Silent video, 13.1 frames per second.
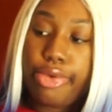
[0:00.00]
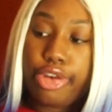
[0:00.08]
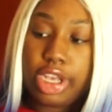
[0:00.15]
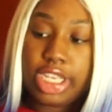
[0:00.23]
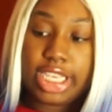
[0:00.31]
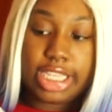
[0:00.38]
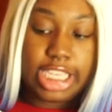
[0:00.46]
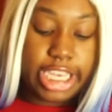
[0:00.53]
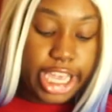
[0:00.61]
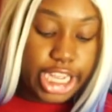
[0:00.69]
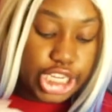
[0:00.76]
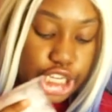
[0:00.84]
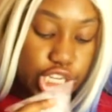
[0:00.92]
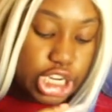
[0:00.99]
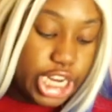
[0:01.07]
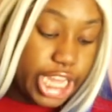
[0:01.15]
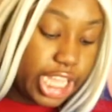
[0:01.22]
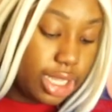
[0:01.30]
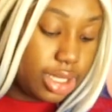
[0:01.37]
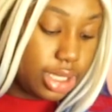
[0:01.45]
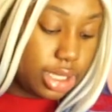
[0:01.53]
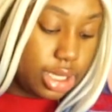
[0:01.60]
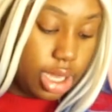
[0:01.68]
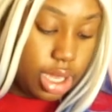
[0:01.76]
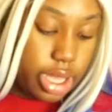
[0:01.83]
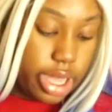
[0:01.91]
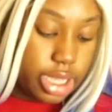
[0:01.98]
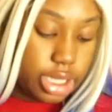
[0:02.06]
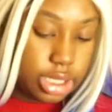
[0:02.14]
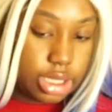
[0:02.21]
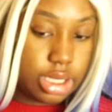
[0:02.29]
presentation is cute, guys.